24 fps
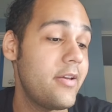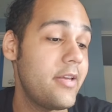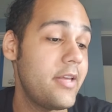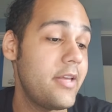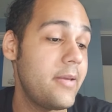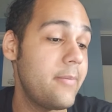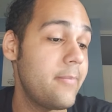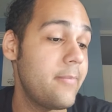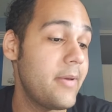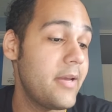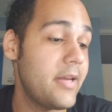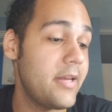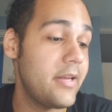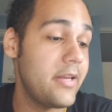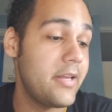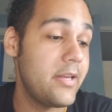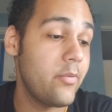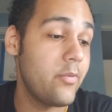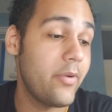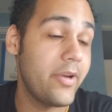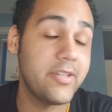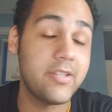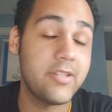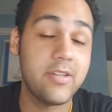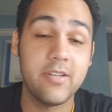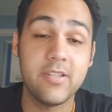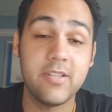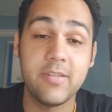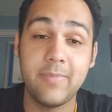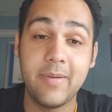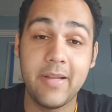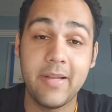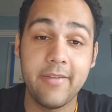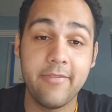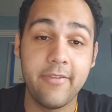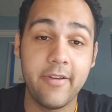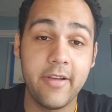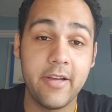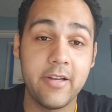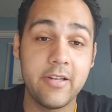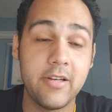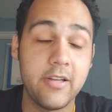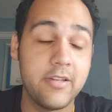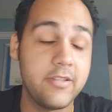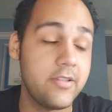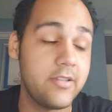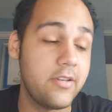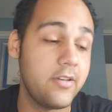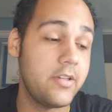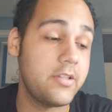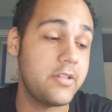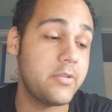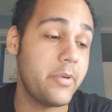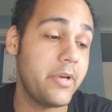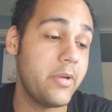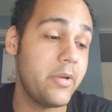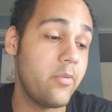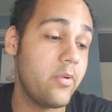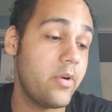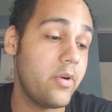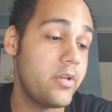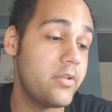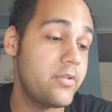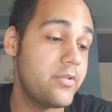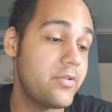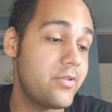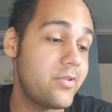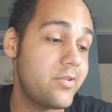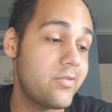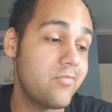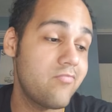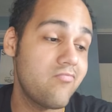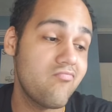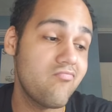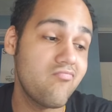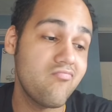He went on to play for England's under-21s,